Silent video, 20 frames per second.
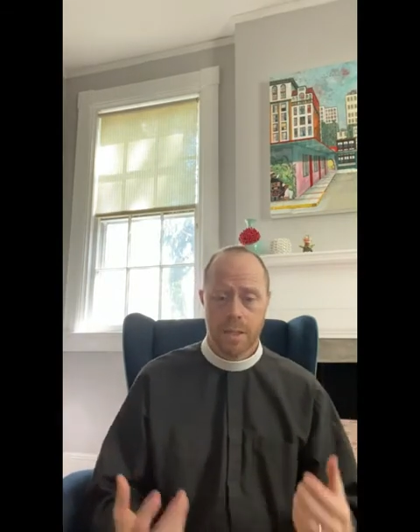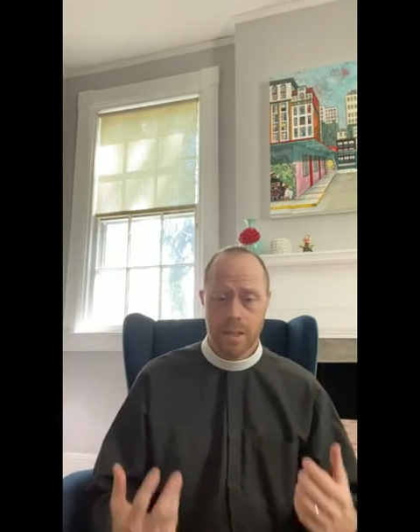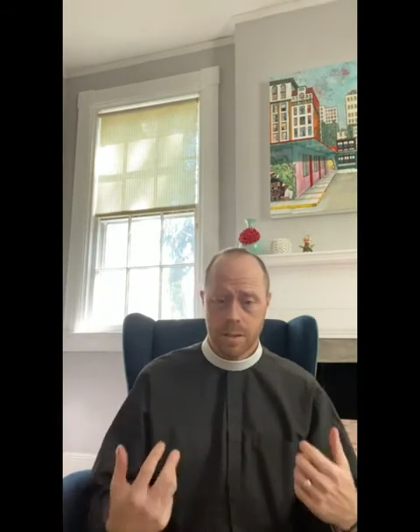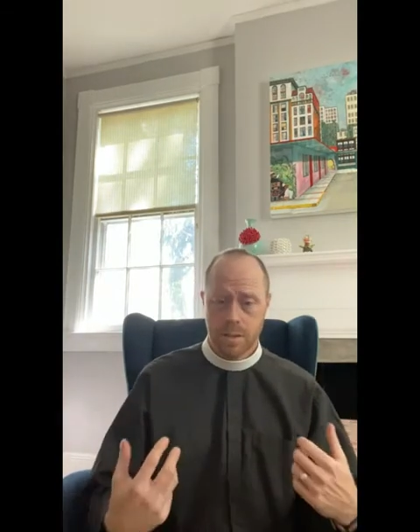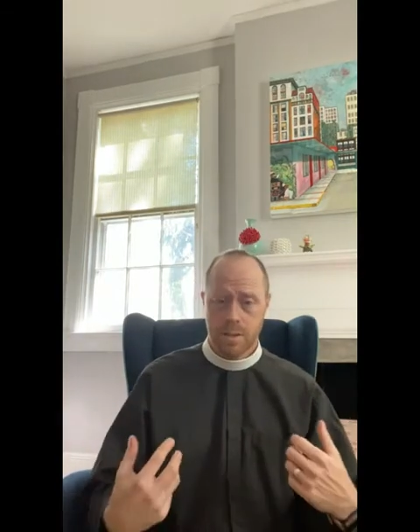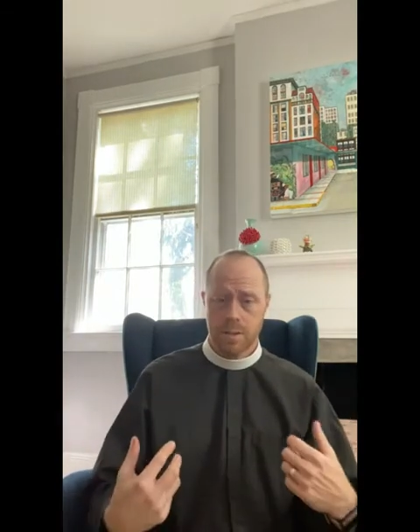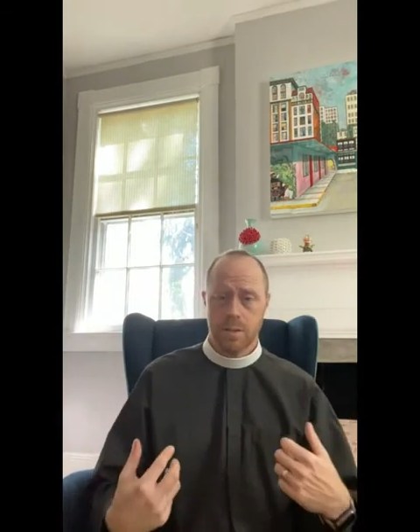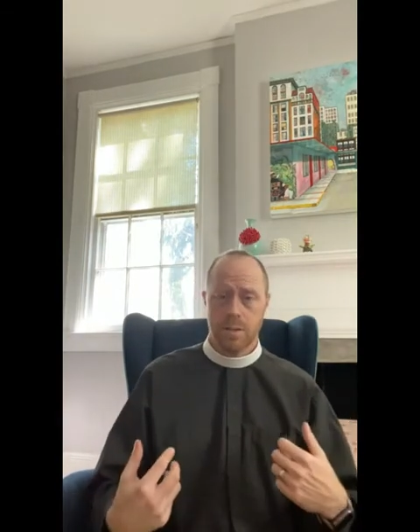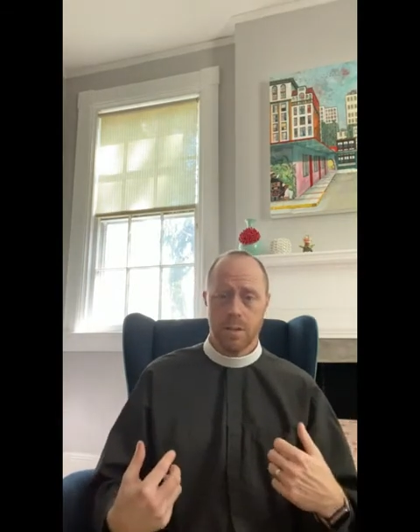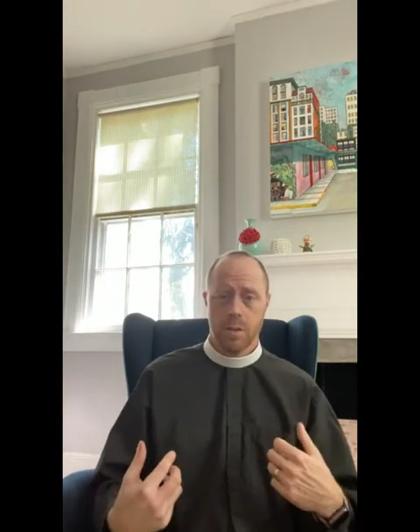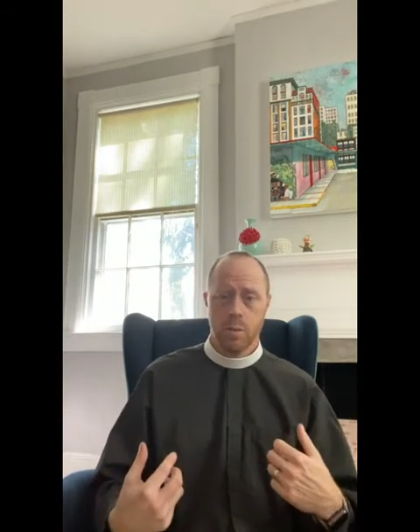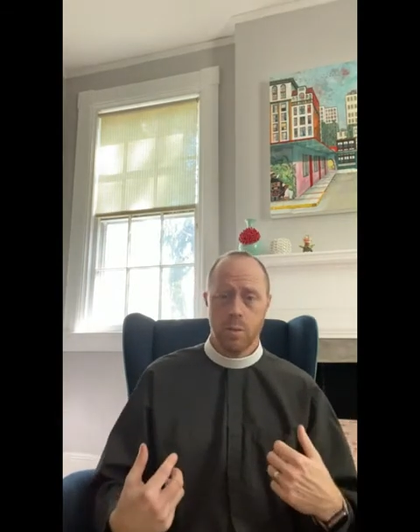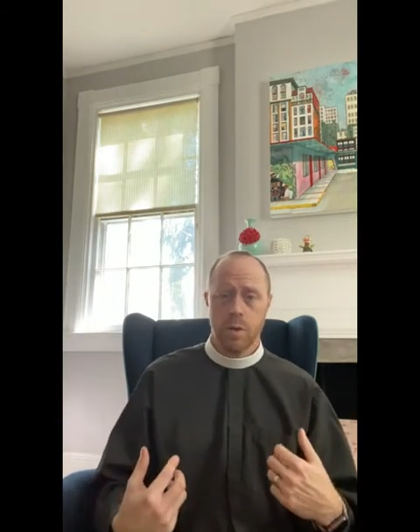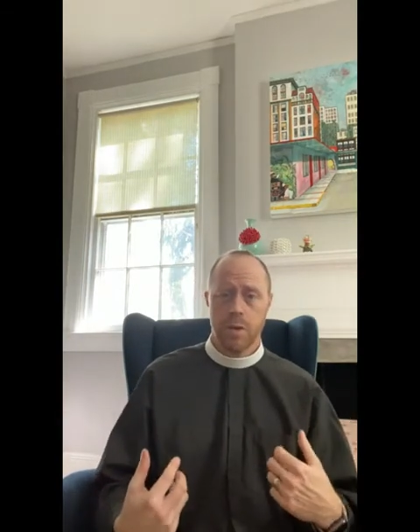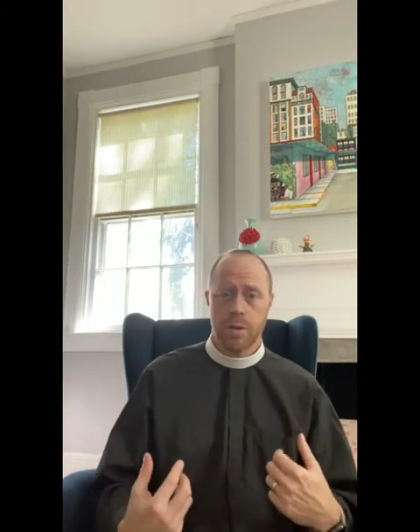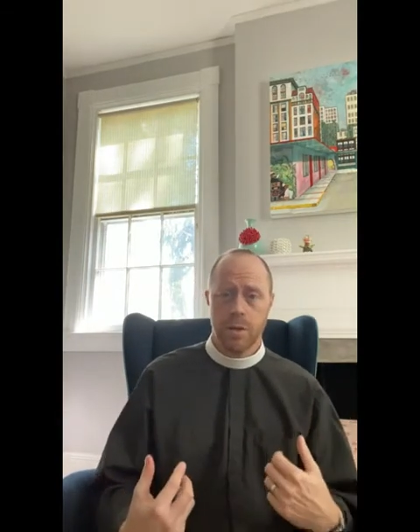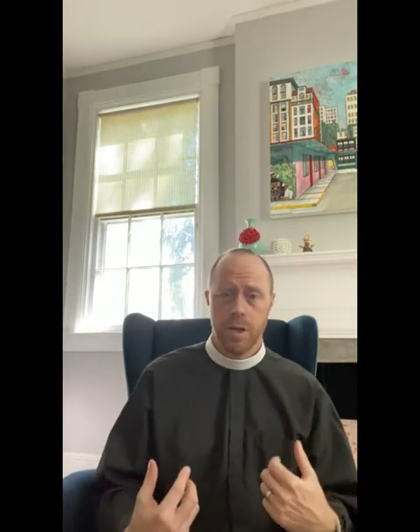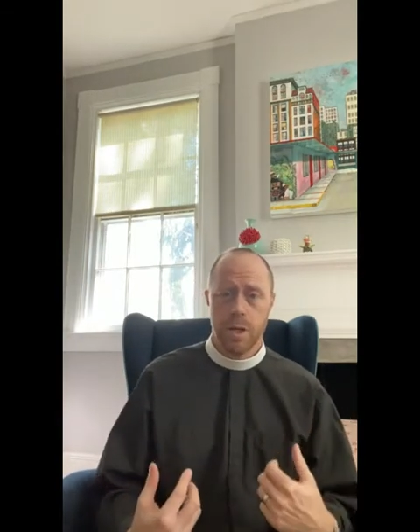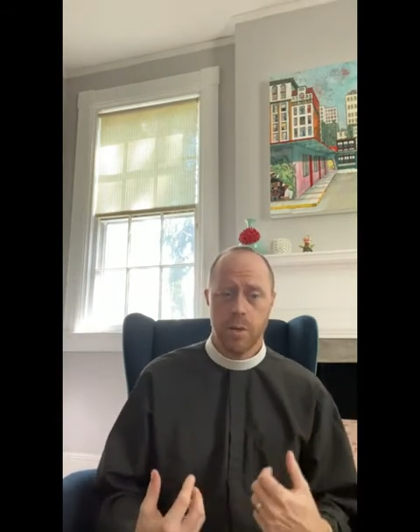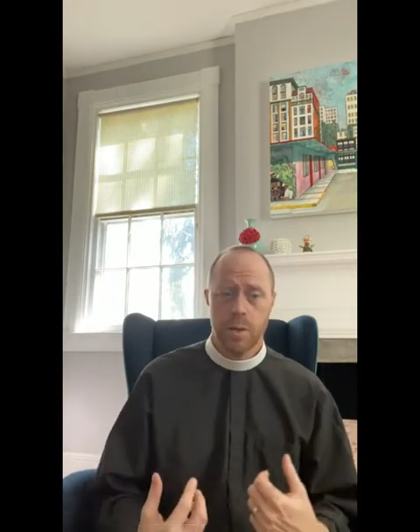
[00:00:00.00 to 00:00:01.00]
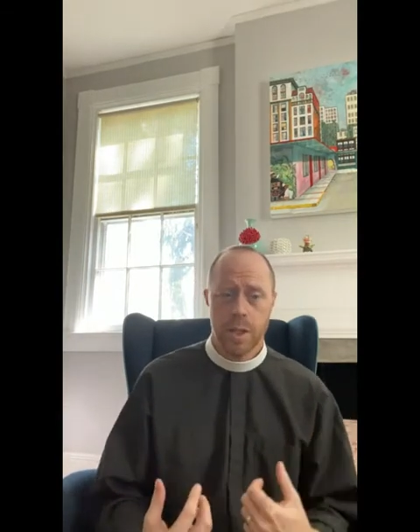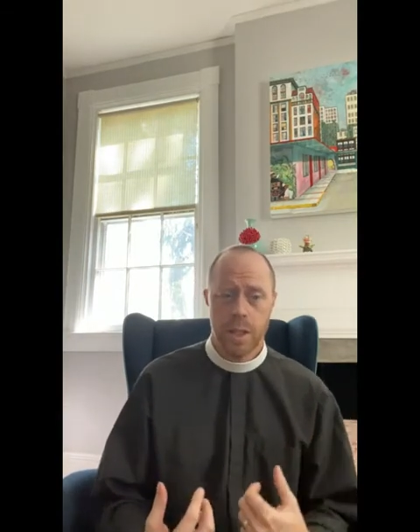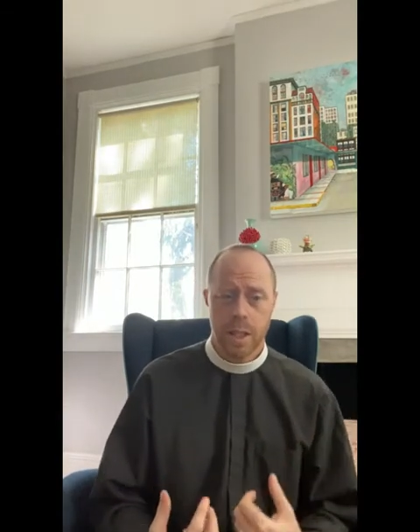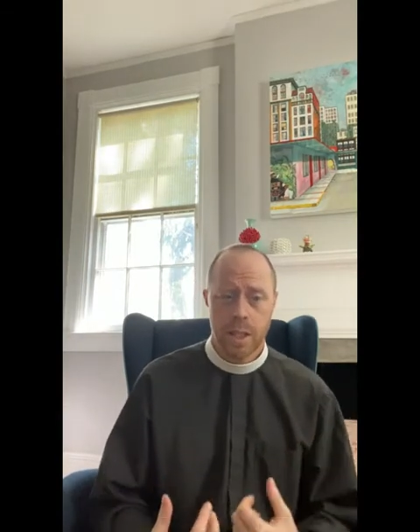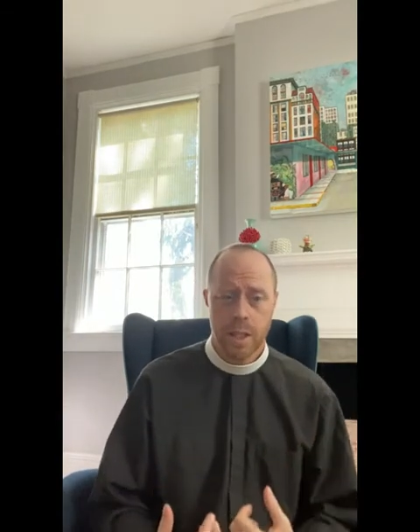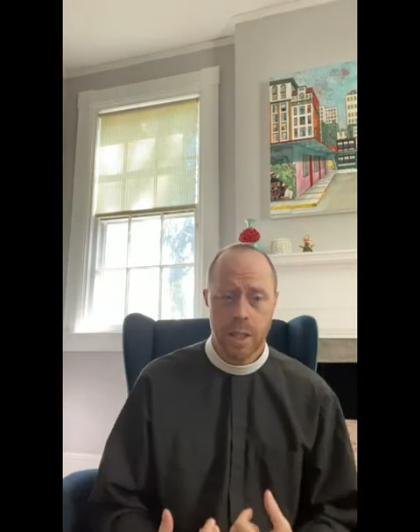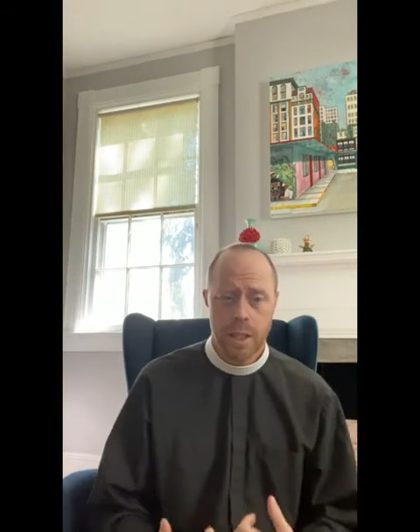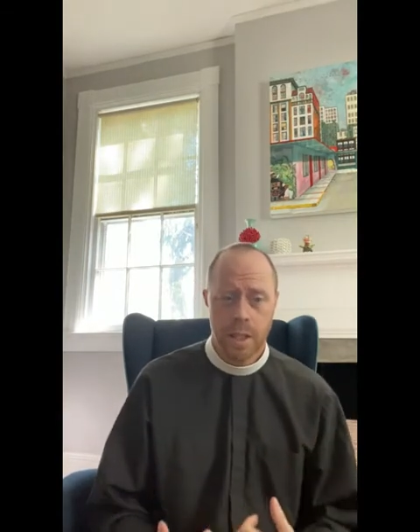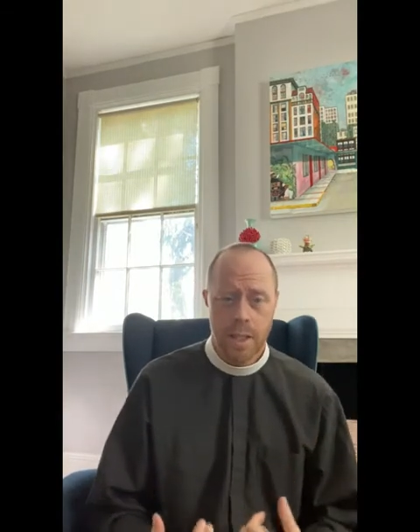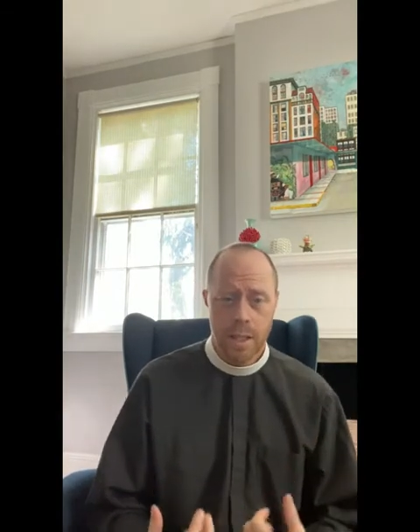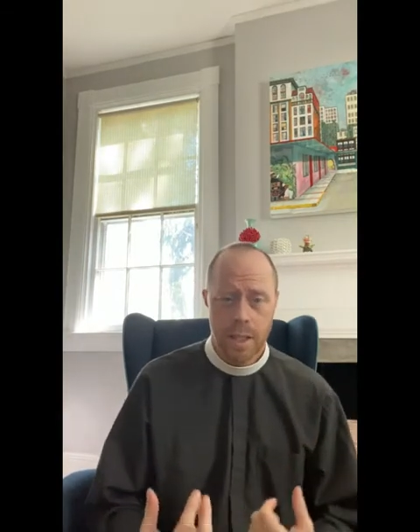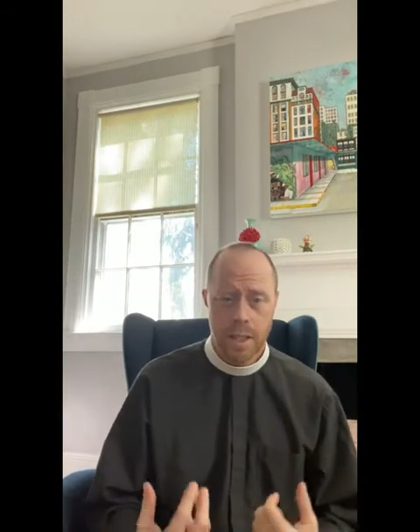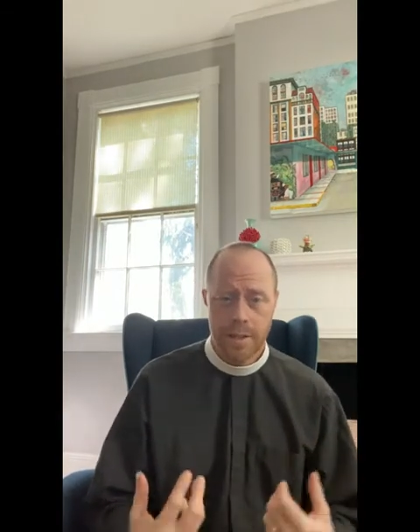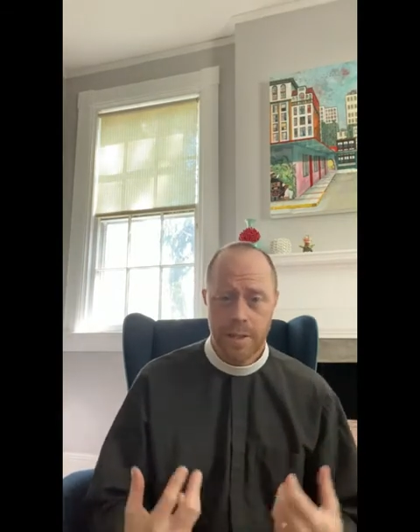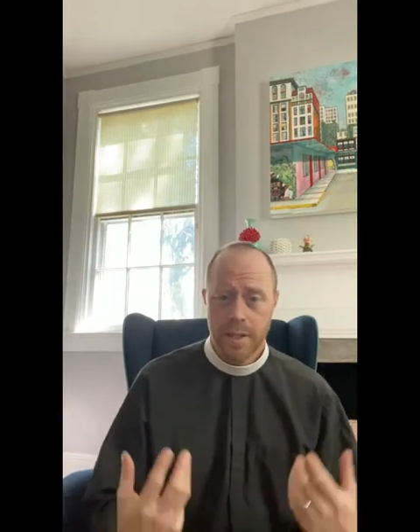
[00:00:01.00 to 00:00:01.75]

it's certainly worth knowing uh,